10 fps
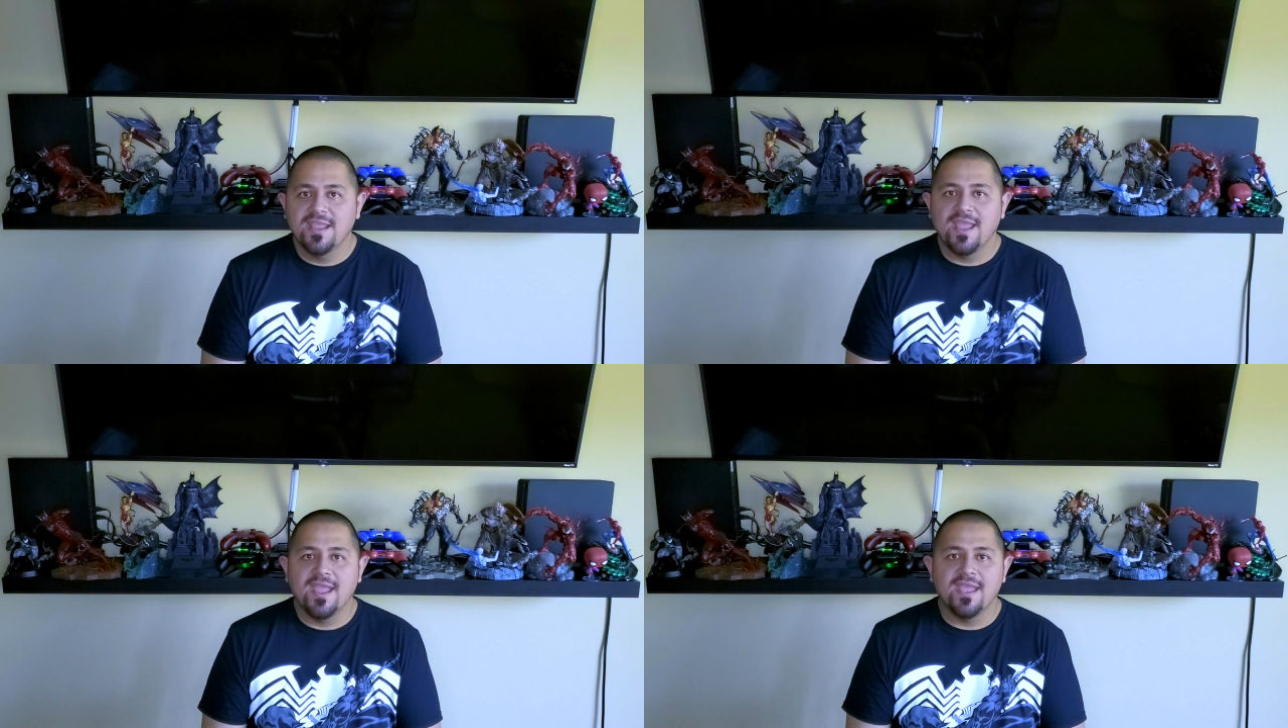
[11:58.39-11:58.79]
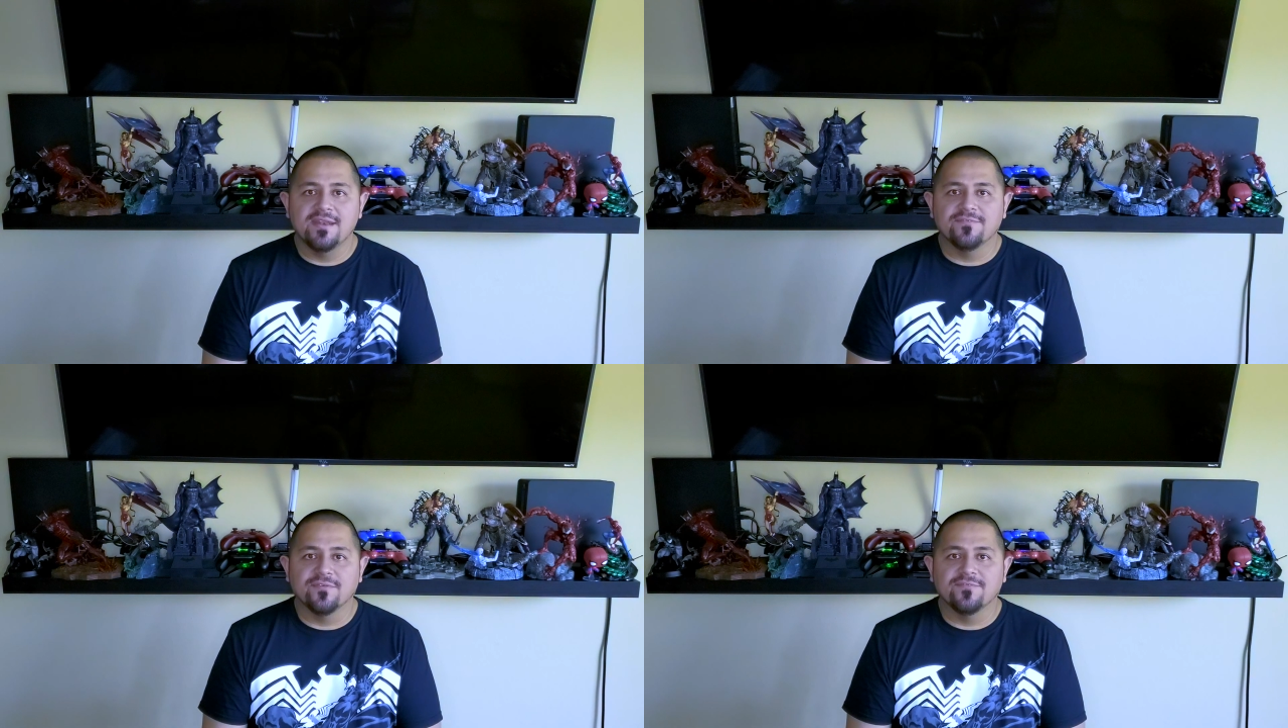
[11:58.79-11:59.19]

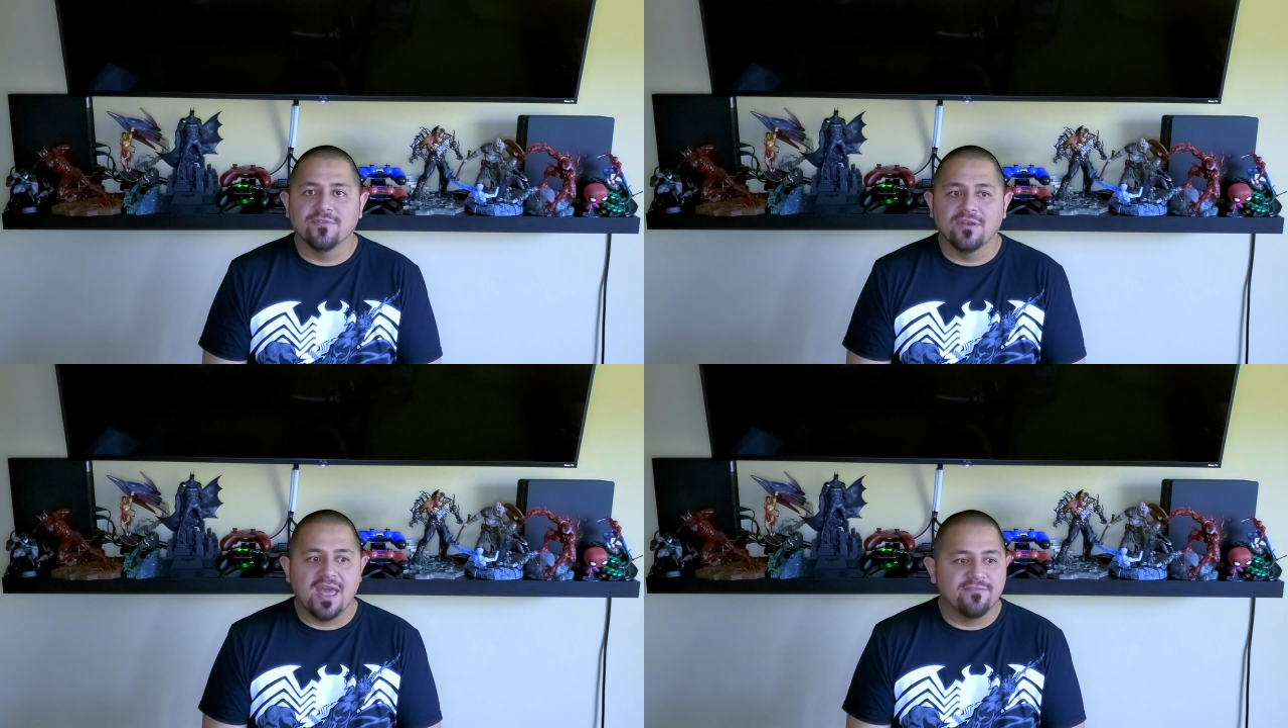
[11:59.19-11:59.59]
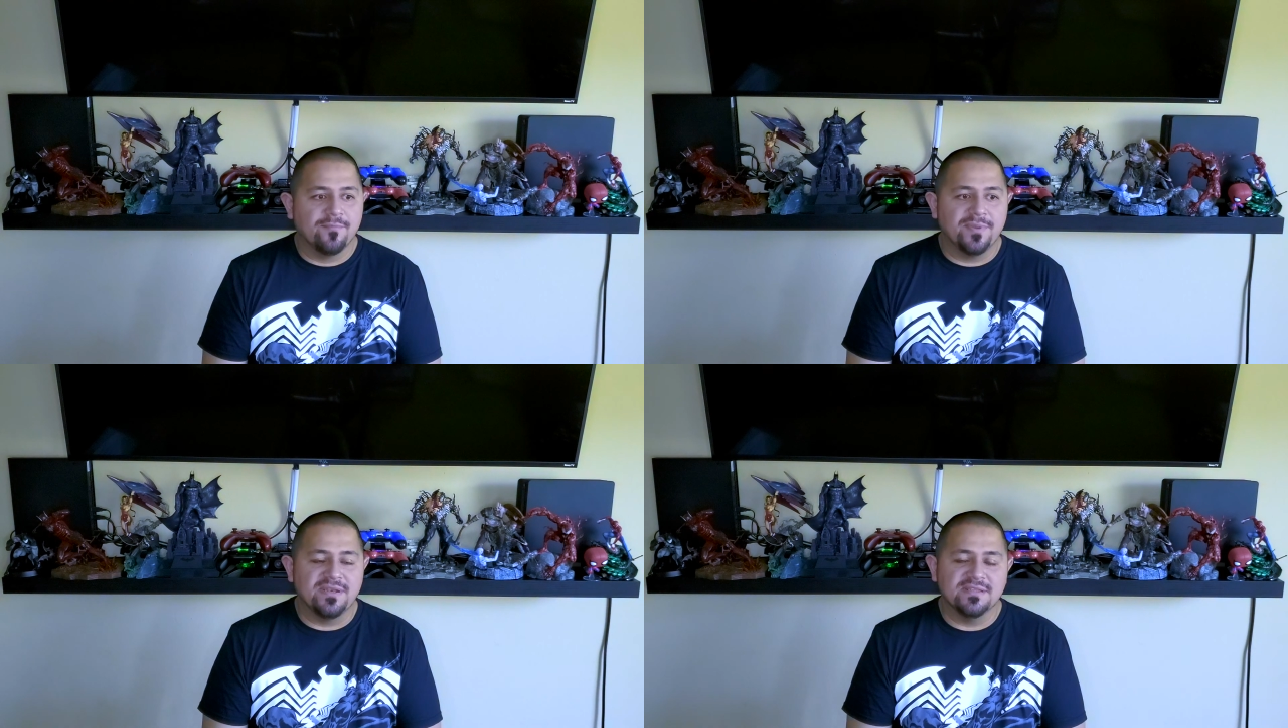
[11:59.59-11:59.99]
and for a lot of
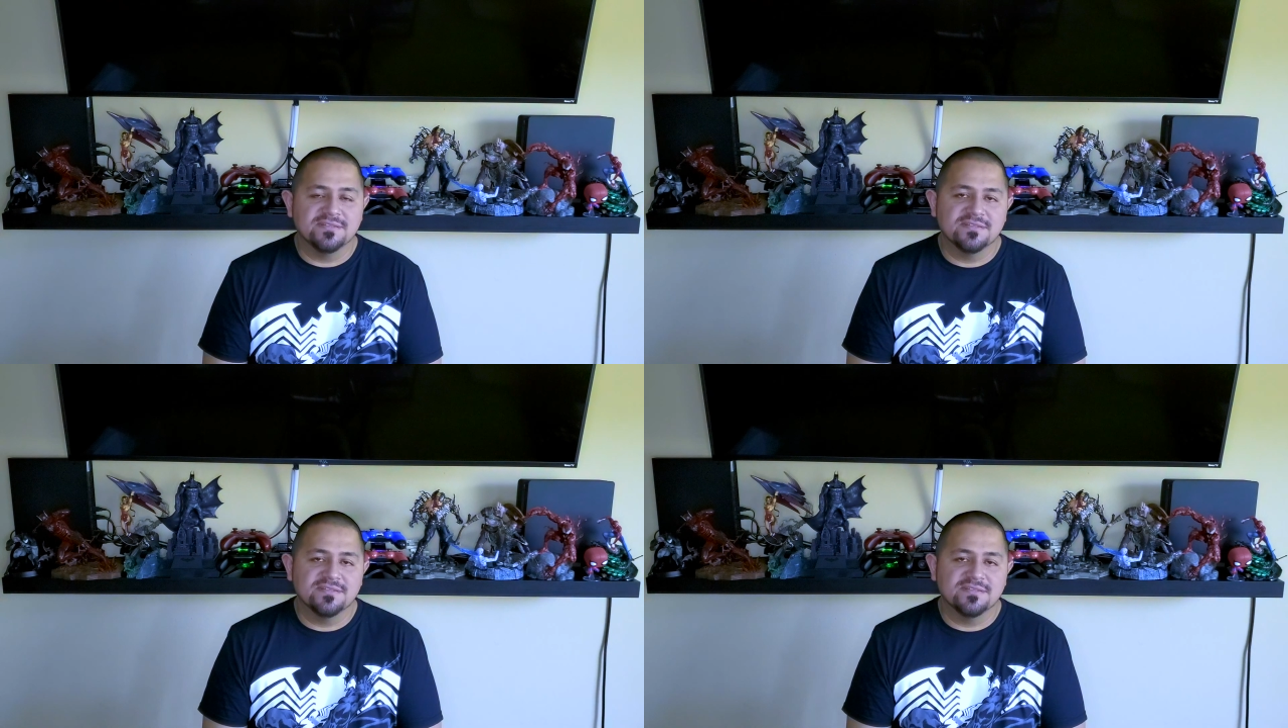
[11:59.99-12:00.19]
opinions.